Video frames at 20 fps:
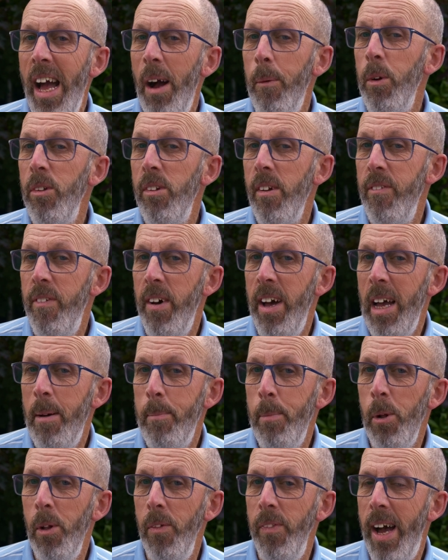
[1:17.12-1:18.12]
that was a
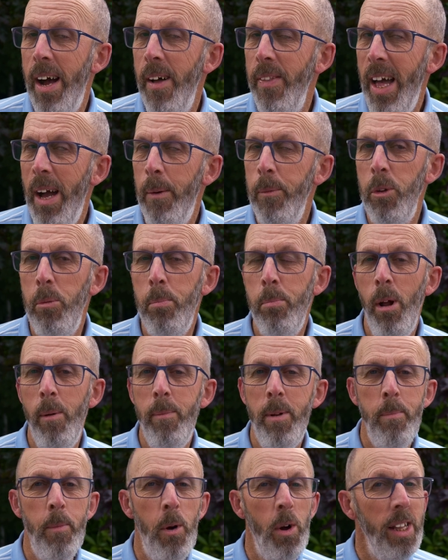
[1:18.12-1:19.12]
fireball. Now, that was
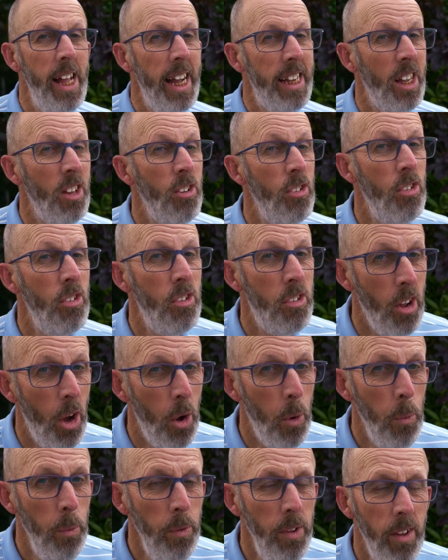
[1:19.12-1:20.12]
probably more like a
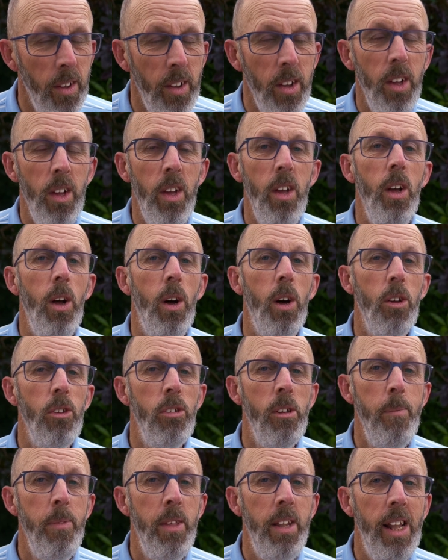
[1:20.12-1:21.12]
stone or
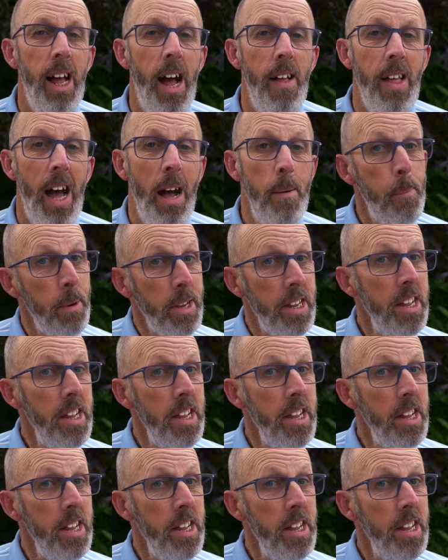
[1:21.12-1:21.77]
something like that. But